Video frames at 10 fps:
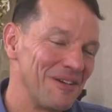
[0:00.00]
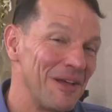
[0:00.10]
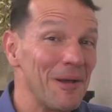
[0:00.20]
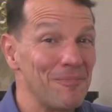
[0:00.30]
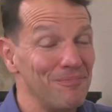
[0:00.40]
I
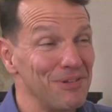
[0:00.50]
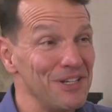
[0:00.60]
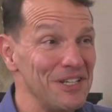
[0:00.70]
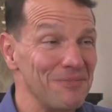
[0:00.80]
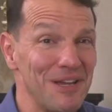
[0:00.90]

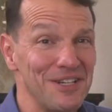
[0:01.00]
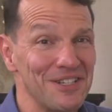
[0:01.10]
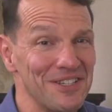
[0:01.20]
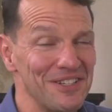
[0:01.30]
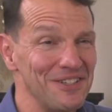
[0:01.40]
appreciate the
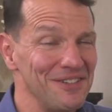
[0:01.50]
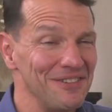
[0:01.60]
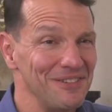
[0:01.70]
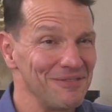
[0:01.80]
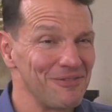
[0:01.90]
patience and
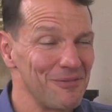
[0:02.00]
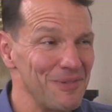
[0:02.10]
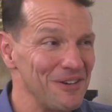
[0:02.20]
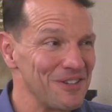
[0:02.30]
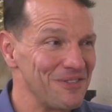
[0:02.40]

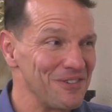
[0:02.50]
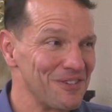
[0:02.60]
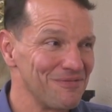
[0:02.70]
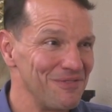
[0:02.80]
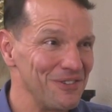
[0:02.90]
forbearance of
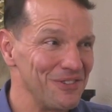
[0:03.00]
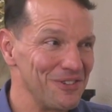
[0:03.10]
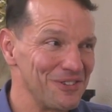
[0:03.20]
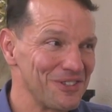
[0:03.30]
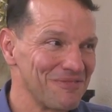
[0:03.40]
your
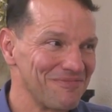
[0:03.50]
viewers.